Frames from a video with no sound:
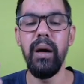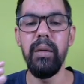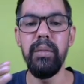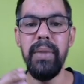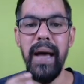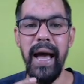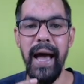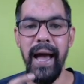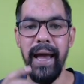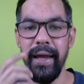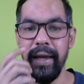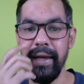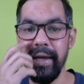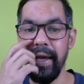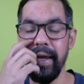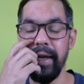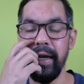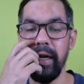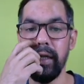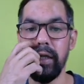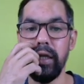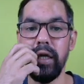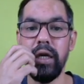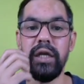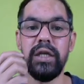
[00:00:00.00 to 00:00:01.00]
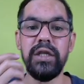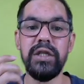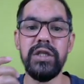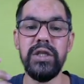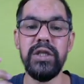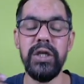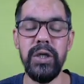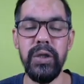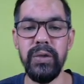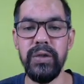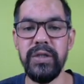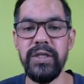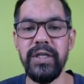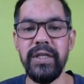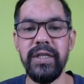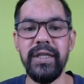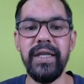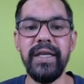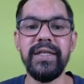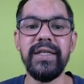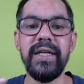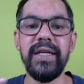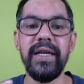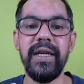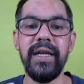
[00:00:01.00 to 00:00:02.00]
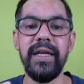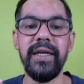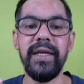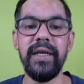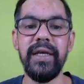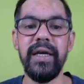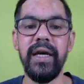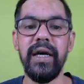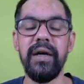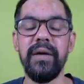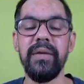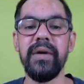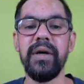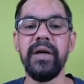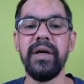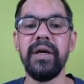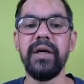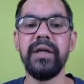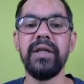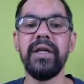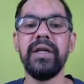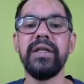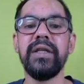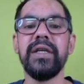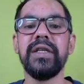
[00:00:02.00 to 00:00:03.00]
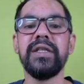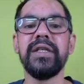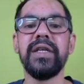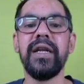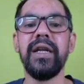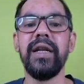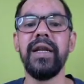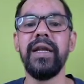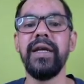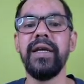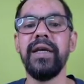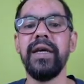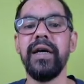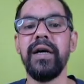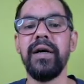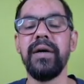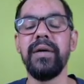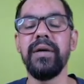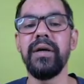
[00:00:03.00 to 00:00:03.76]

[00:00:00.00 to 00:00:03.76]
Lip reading: bank and other institutions they generally